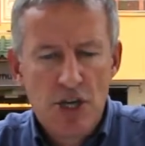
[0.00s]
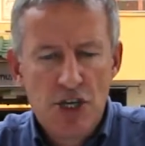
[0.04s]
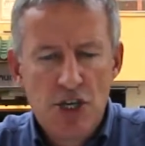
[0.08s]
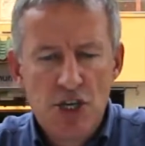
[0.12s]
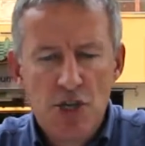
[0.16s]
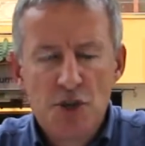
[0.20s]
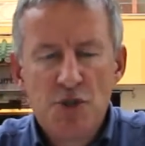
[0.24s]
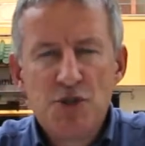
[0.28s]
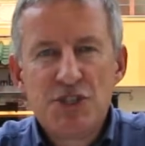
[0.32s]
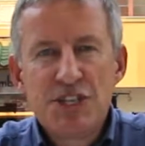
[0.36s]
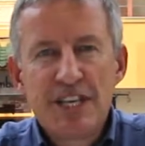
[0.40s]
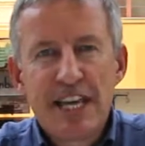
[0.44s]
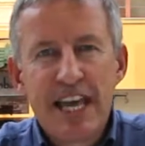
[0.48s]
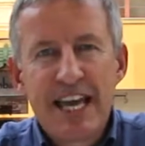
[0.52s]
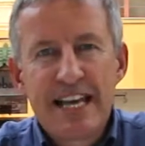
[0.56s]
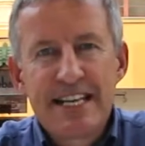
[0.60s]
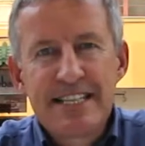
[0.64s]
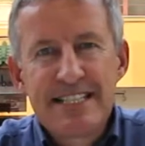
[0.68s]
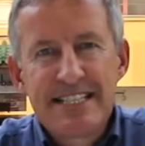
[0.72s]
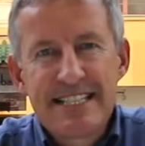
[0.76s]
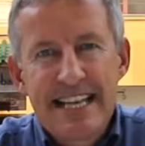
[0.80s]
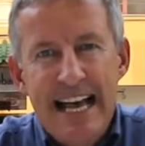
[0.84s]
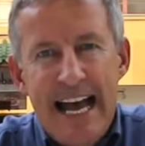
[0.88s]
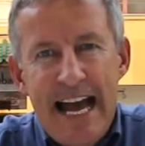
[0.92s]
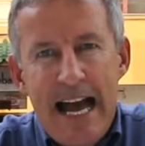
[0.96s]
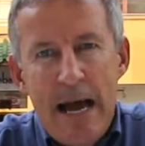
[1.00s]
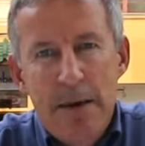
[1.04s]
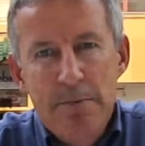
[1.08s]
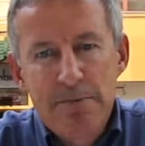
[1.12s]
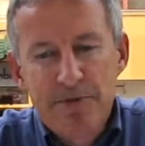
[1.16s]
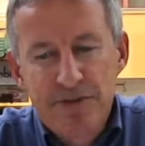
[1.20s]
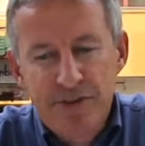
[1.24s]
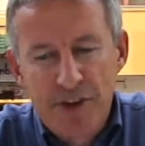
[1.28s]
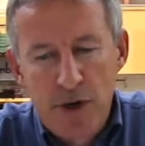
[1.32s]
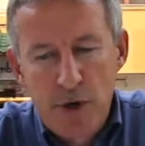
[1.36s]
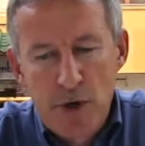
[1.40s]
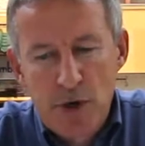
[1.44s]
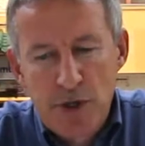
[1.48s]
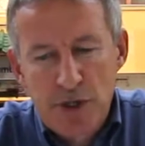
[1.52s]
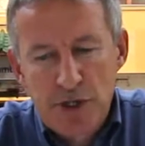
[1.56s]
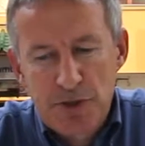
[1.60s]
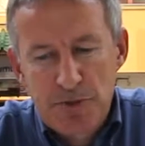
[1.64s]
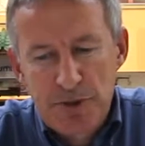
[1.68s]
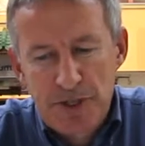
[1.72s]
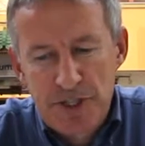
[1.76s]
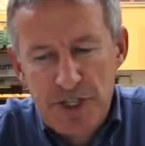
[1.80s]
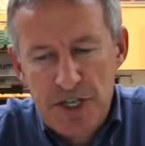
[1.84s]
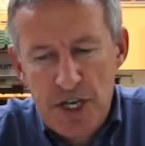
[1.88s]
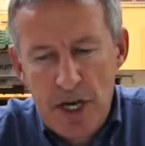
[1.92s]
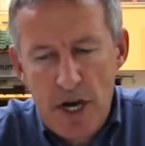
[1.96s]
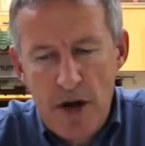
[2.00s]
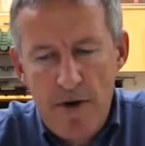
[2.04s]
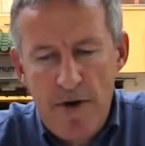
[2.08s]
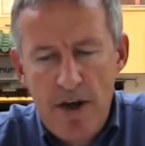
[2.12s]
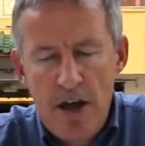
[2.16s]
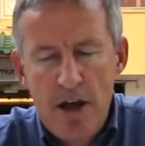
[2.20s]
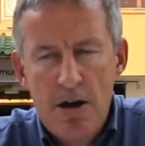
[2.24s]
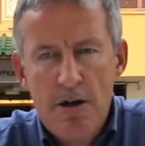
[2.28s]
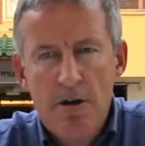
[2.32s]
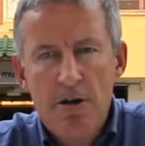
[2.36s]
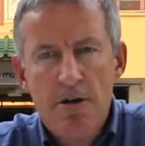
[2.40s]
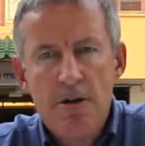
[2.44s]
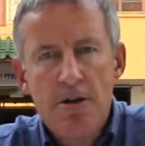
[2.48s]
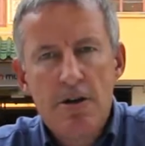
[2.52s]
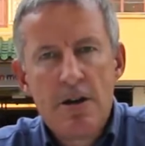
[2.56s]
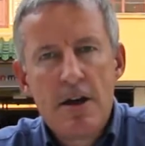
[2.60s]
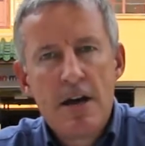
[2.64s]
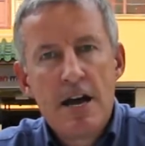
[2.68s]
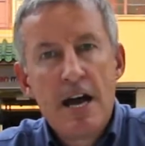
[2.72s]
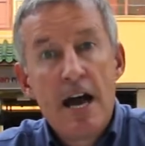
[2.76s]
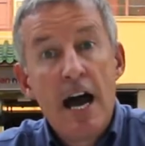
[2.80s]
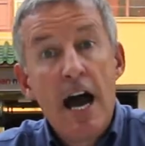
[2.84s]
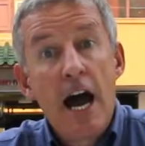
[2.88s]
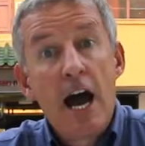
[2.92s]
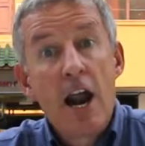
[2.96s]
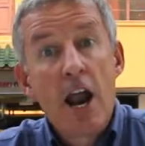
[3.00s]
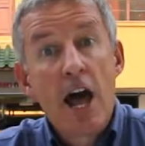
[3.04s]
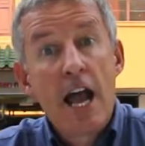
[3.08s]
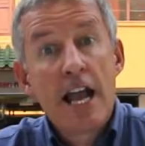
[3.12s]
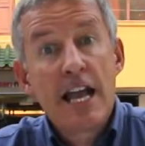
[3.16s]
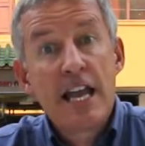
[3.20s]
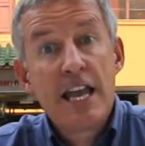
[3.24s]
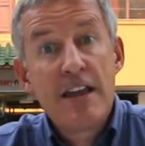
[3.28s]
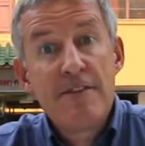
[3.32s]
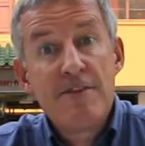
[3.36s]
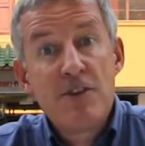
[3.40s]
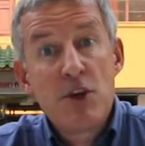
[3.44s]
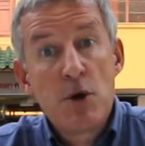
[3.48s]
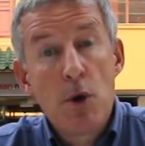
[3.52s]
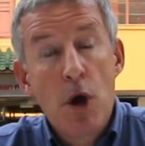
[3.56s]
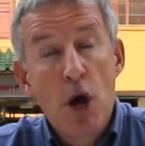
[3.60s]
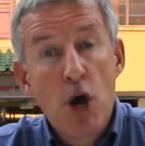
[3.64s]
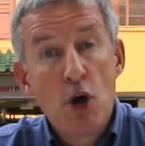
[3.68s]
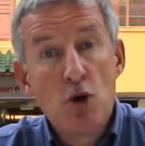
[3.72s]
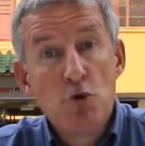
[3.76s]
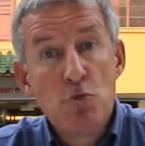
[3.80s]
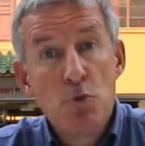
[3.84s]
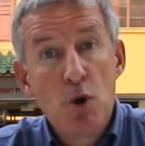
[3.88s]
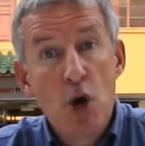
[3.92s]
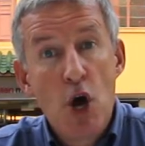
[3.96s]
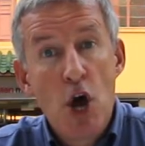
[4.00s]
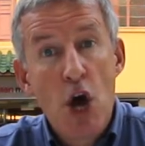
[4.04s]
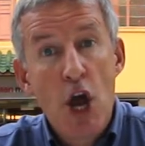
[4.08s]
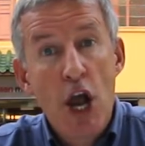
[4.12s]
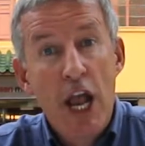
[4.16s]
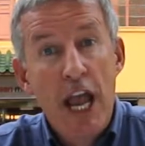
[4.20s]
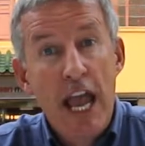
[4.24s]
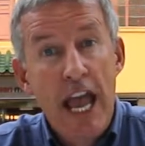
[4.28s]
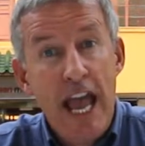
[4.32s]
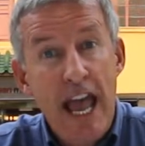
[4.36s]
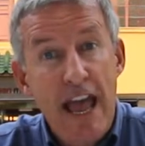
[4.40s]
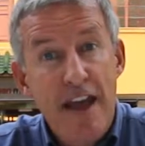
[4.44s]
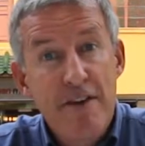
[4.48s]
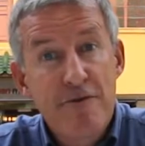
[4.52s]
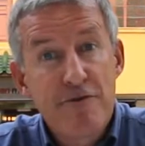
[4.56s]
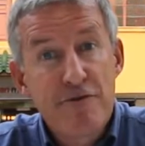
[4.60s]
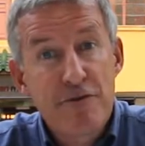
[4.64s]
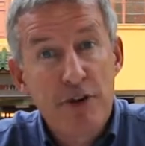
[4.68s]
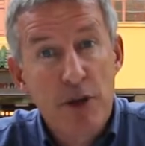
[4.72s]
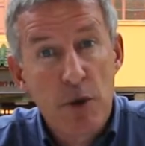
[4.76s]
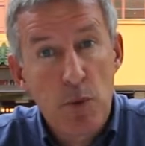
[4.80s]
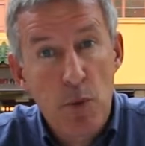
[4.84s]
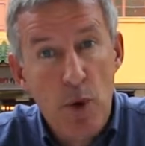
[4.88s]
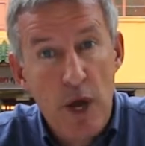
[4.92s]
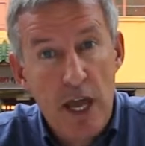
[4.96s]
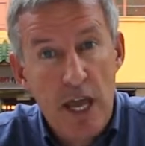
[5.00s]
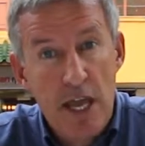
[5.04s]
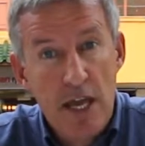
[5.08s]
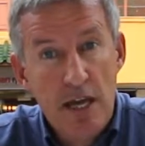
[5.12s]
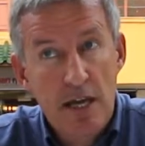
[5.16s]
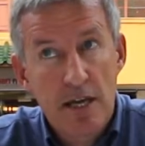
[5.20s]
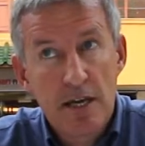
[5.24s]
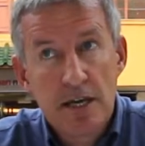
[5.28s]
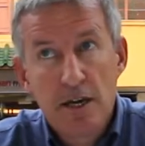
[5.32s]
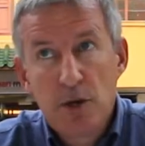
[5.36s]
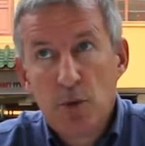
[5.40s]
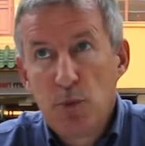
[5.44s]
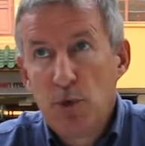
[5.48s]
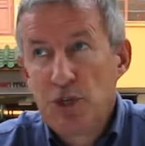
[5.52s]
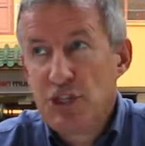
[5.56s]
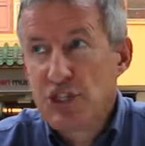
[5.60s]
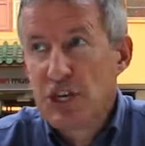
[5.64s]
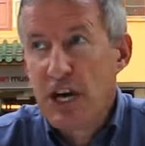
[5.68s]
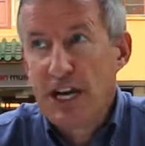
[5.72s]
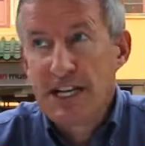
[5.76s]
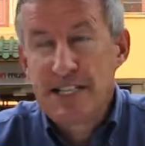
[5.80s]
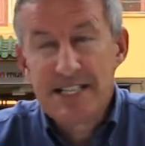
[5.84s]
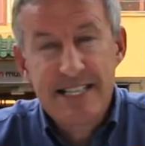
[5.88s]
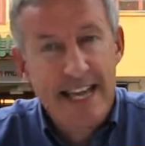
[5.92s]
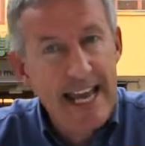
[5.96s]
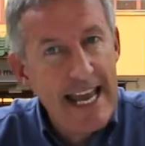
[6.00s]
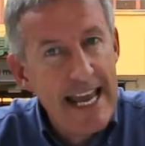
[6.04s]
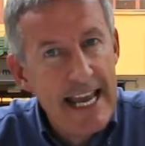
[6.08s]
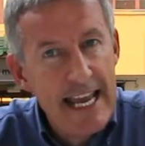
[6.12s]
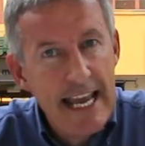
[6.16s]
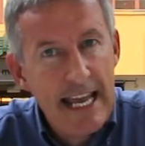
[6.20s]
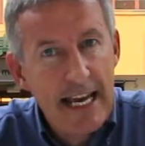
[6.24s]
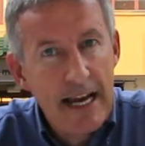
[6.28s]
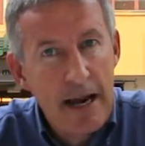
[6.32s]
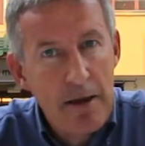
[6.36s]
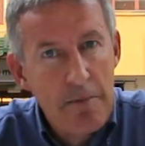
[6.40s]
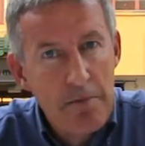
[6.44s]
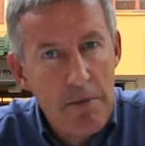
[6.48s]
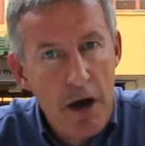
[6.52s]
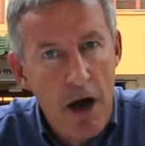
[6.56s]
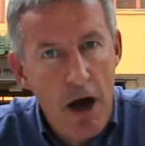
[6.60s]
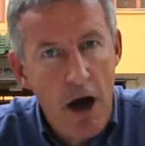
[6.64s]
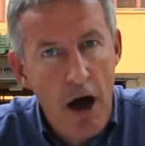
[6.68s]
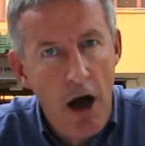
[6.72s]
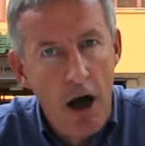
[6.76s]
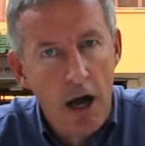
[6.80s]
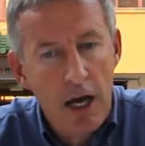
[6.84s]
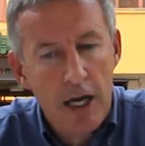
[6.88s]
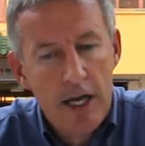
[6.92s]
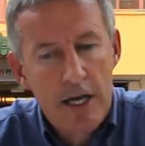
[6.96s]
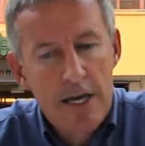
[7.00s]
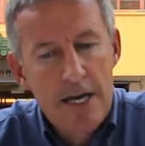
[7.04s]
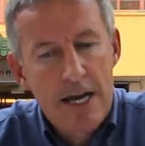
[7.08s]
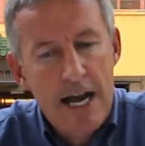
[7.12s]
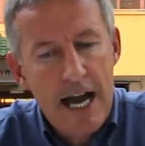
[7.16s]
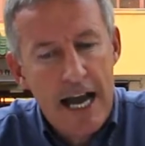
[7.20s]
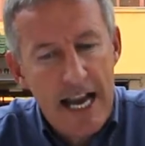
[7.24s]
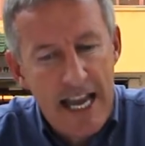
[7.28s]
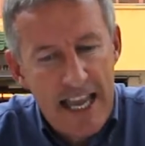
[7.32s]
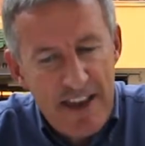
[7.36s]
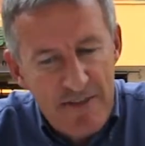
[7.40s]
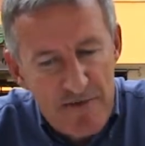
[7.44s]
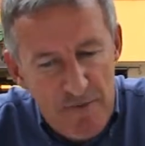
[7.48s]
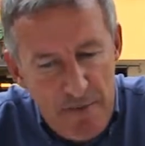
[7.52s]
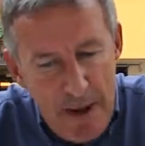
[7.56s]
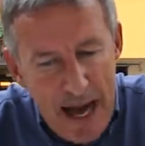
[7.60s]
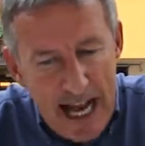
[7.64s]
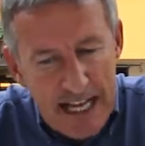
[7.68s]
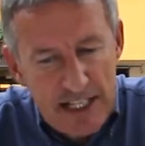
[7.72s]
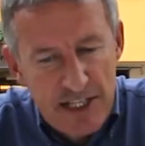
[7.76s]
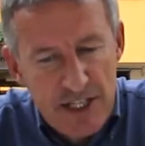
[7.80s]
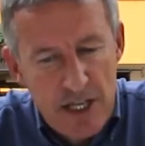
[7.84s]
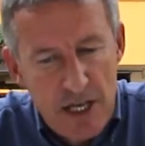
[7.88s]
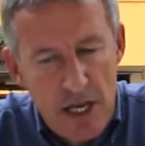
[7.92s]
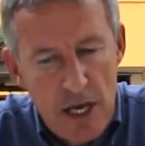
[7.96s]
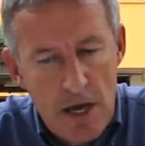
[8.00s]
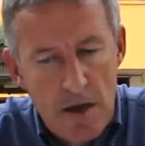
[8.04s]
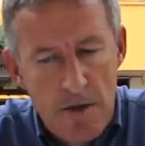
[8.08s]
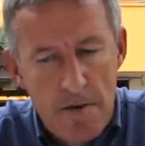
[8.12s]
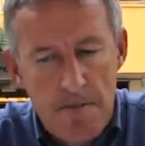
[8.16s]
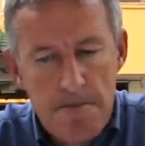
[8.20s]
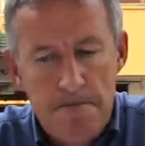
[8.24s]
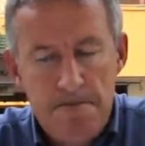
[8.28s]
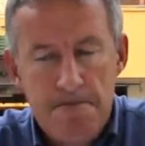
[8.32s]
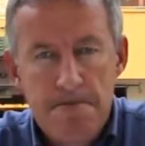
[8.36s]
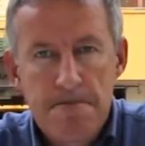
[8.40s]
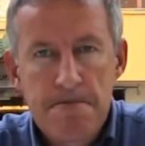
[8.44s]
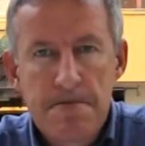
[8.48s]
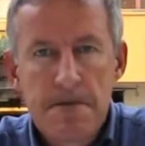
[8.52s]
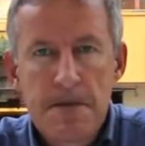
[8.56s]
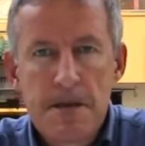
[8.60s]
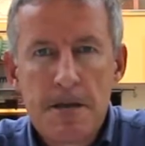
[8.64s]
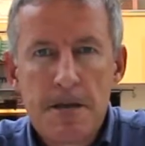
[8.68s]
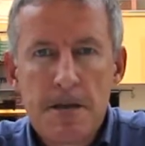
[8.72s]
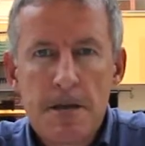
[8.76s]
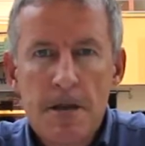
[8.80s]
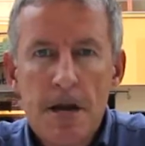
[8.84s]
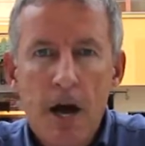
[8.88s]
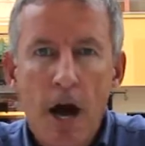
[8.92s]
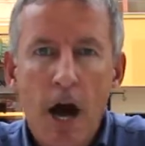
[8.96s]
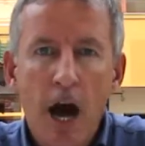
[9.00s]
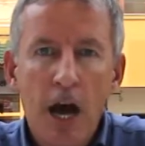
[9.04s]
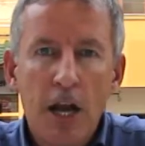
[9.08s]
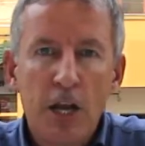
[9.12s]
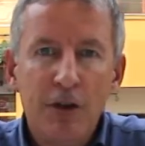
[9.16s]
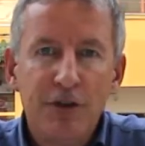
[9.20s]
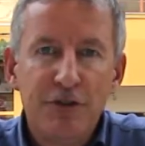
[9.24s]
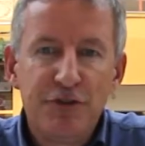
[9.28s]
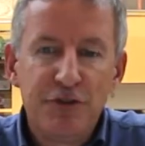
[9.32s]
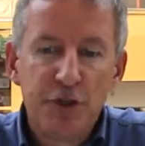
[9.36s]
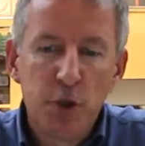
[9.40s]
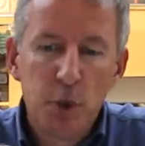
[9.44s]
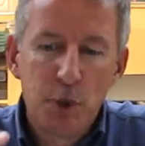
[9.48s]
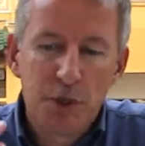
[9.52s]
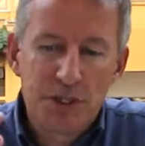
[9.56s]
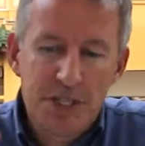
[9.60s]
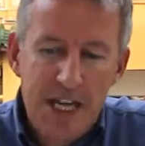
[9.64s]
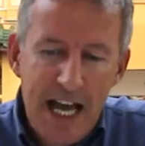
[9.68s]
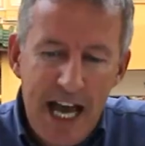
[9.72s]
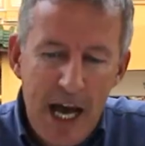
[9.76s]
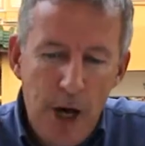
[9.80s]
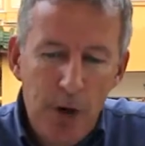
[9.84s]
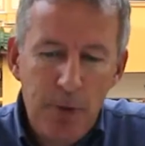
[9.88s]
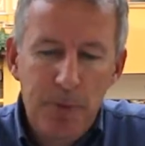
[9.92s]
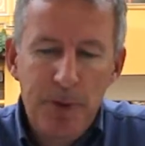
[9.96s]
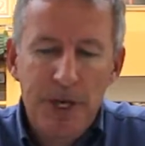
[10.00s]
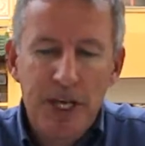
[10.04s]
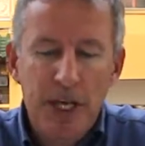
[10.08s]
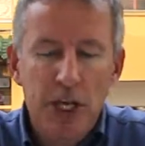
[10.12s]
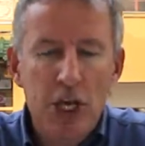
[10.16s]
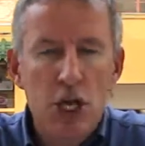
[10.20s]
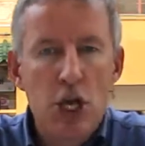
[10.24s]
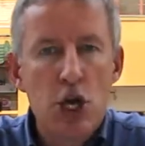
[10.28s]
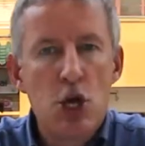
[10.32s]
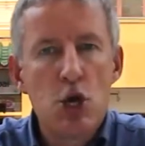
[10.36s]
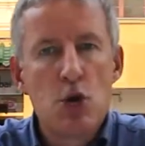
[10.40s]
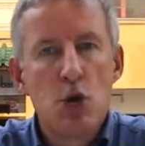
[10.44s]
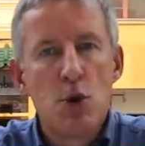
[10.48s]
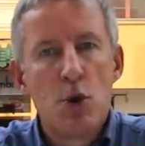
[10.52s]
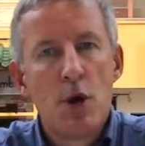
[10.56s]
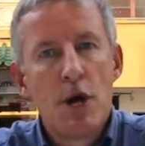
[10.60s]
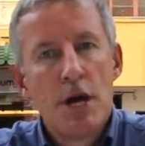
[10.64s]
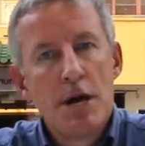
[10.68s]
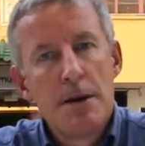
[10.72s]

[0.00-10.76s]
using exam-focused material, and I give you homework every week which I take in and mark and give back to you. I look forward to helping you